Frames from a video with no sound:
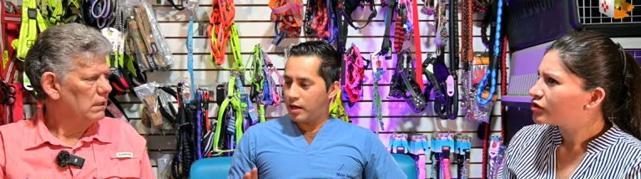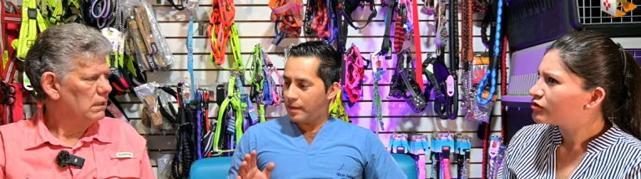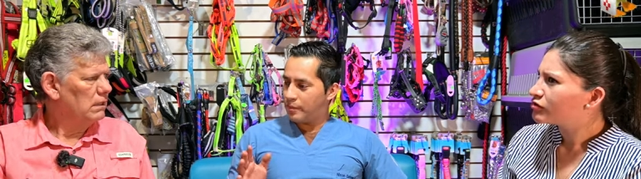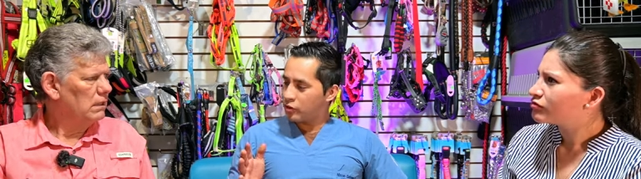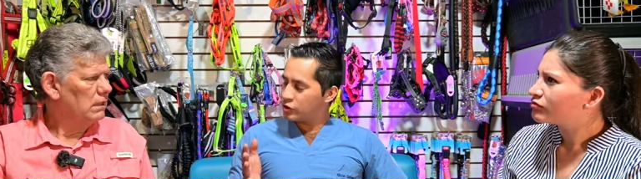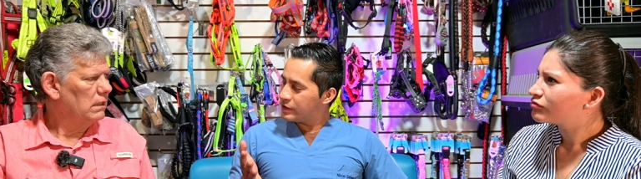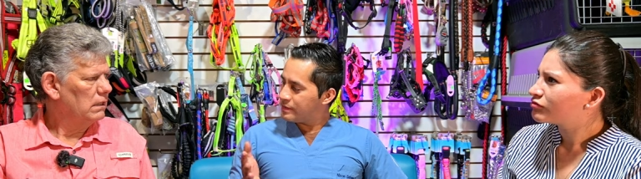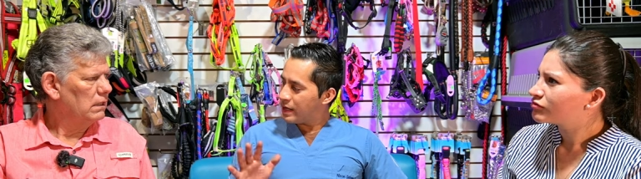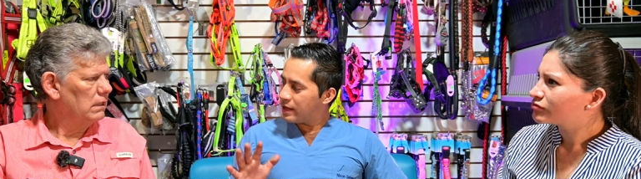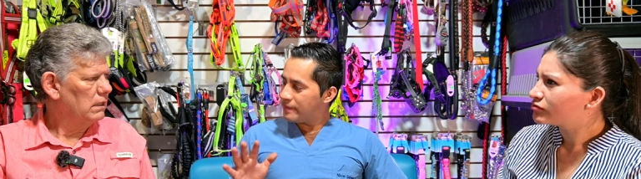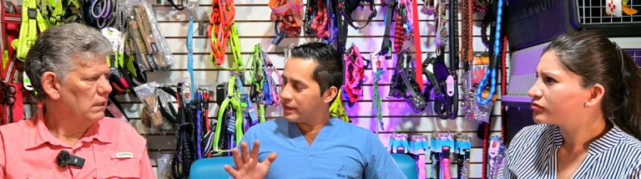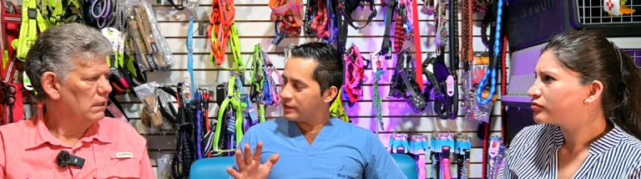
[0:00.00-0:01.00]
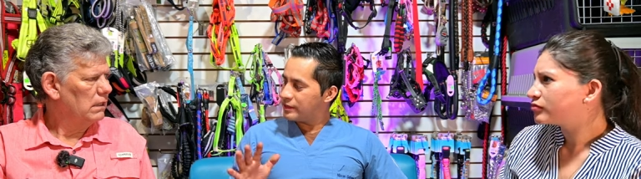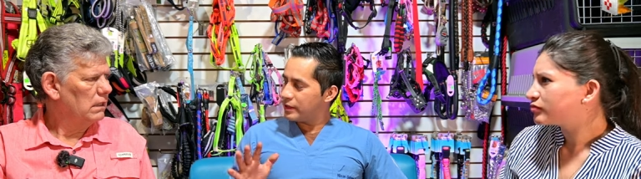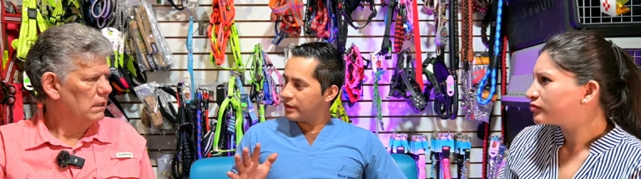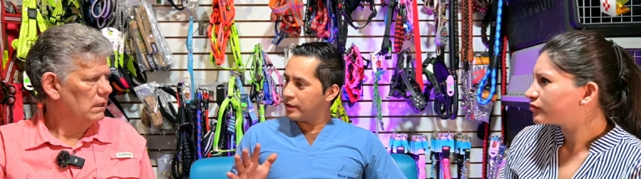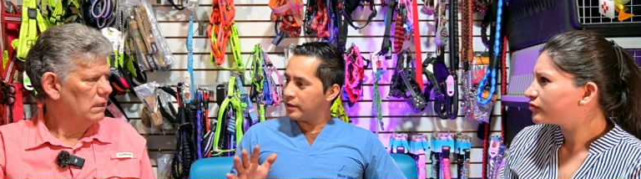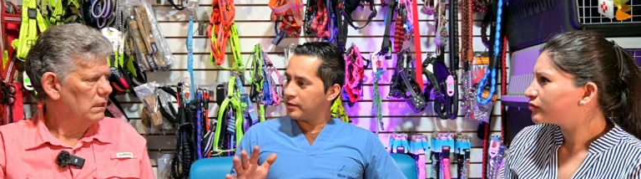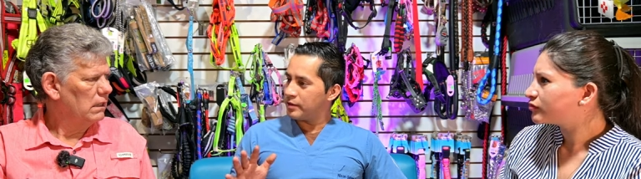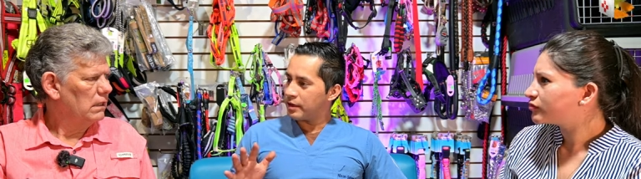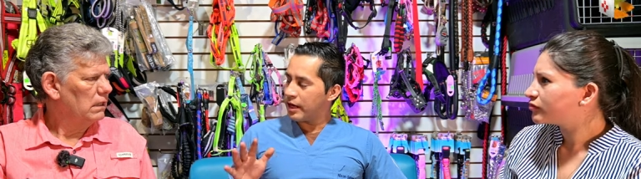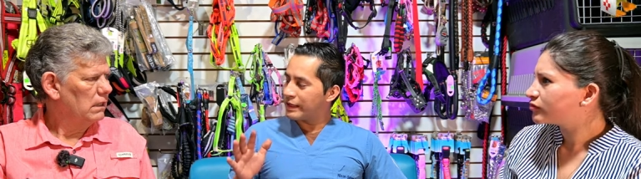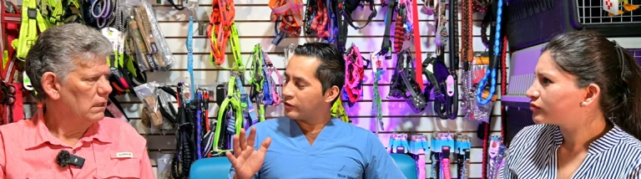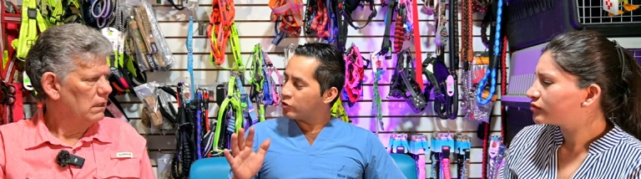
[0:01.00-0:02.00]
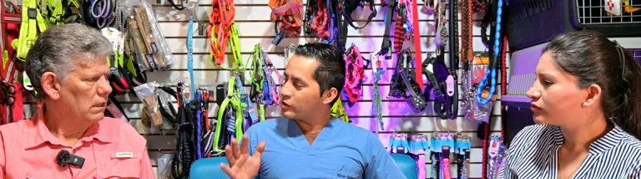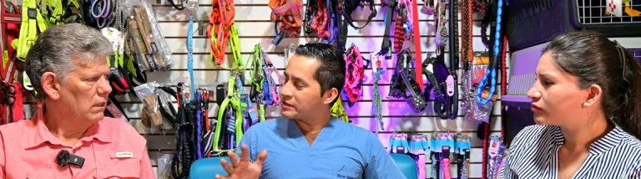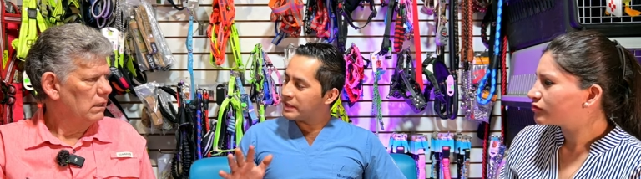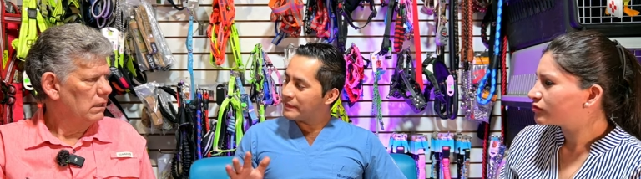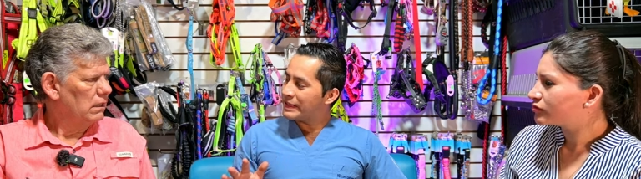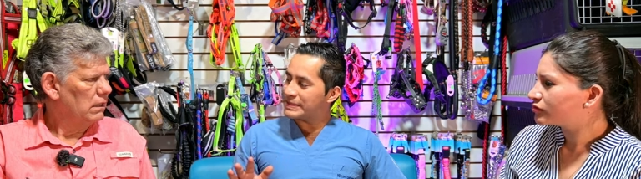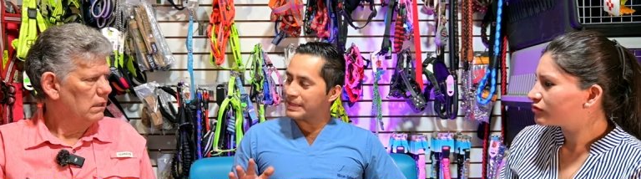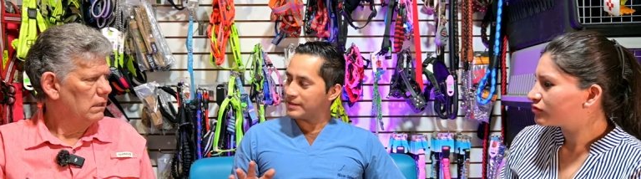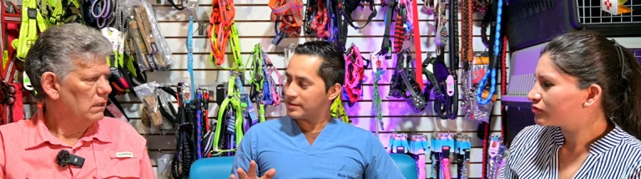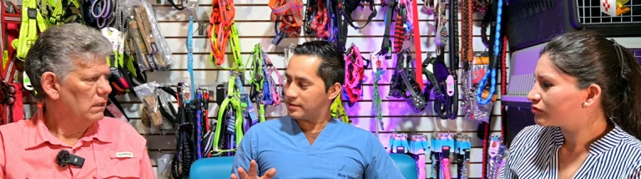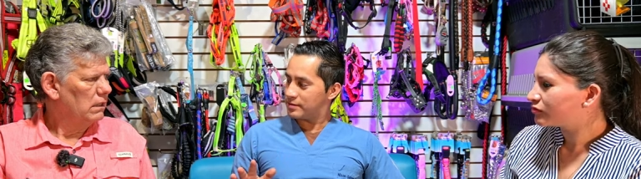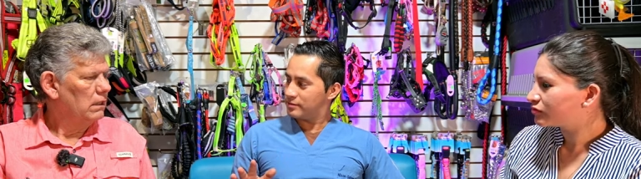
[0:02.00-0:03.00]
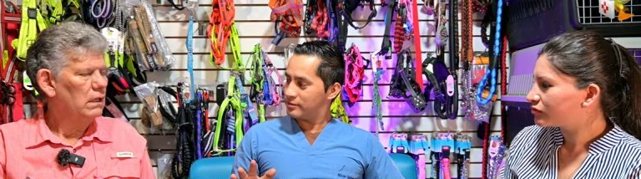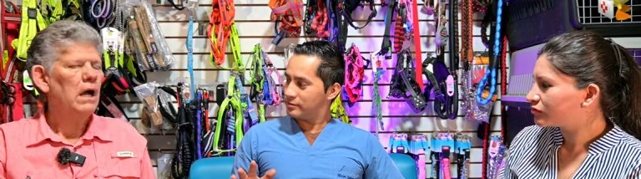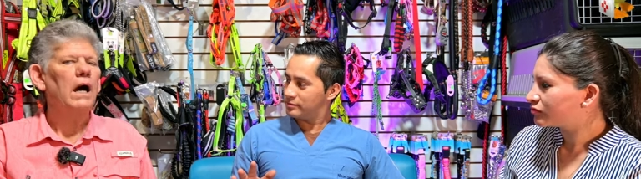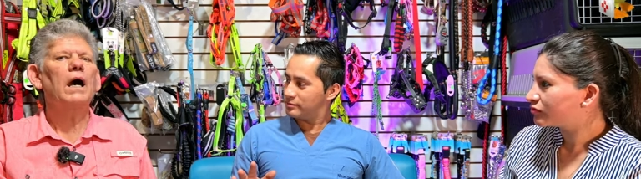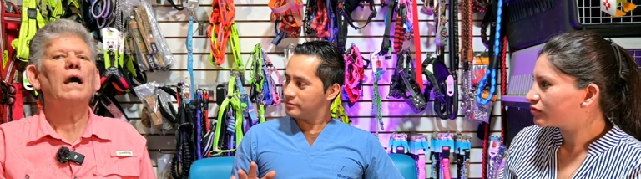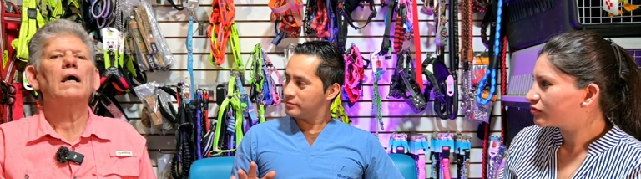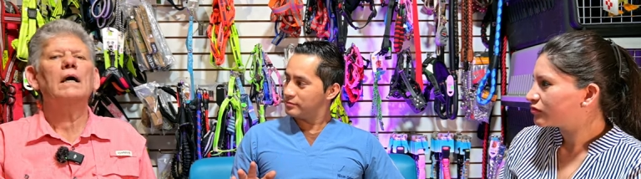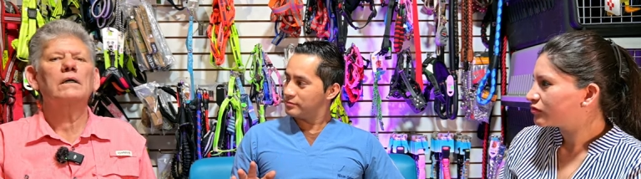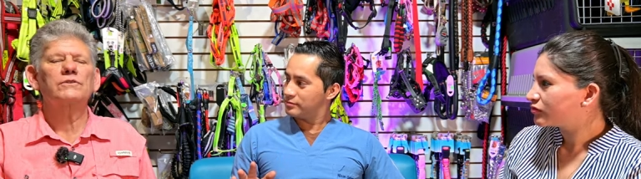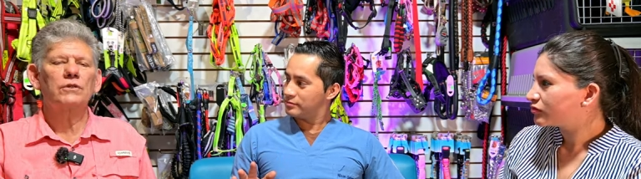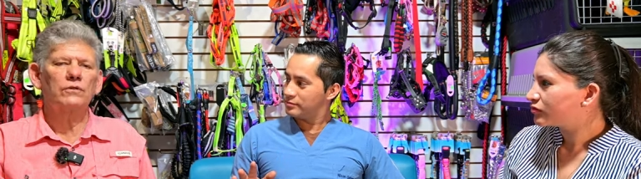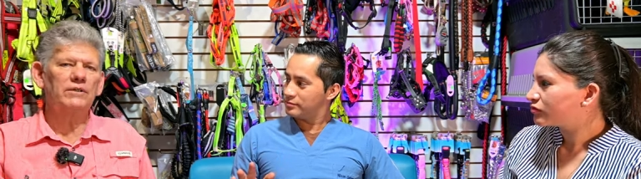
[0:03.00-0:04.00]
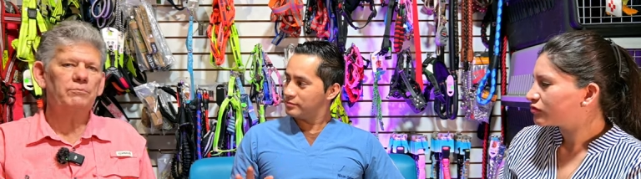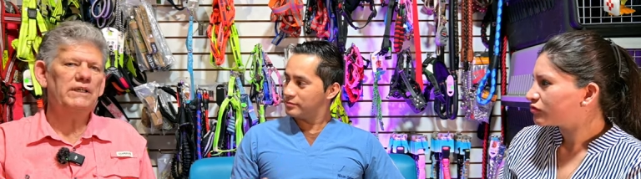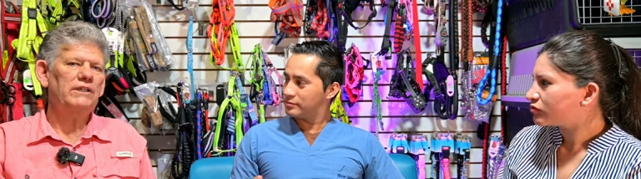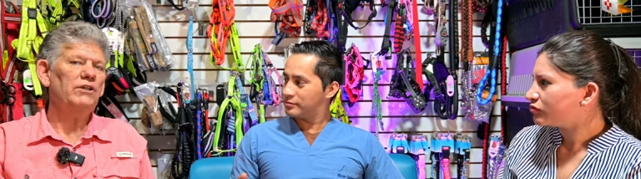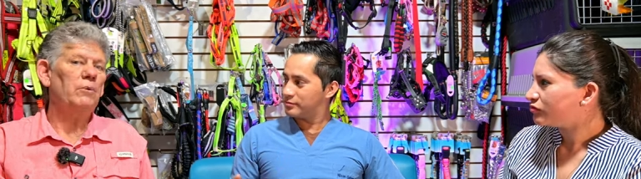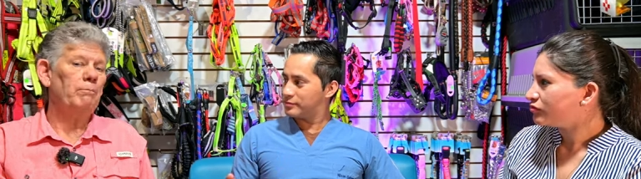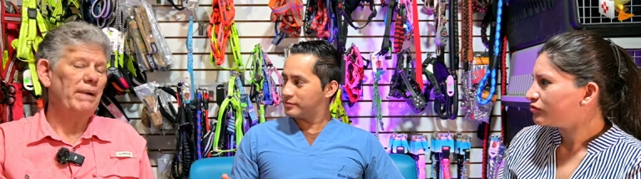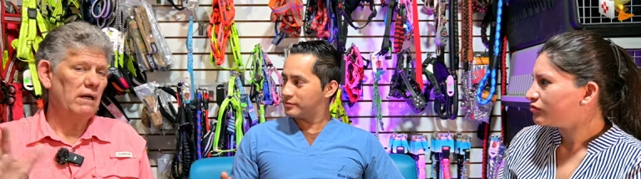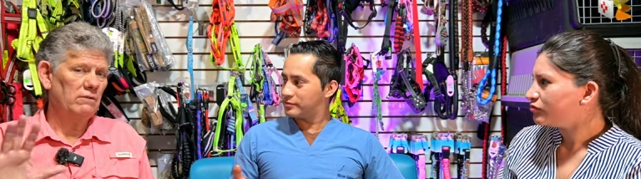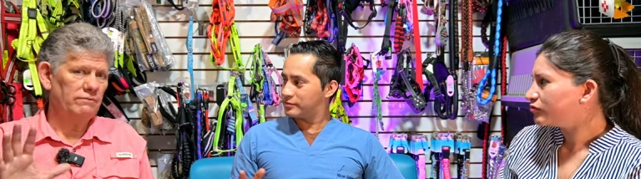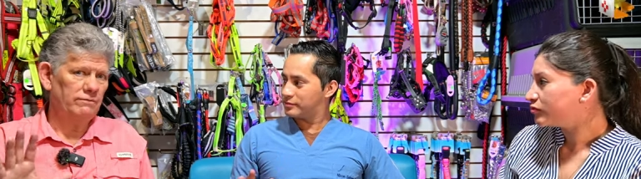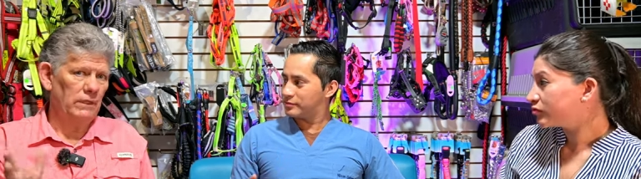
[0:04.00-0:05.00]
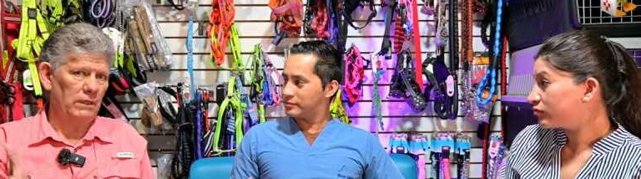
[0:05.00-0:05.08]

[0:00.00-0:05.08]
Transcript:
Speaker 1: aproximadamente 14 meses. Ah, so they've been here about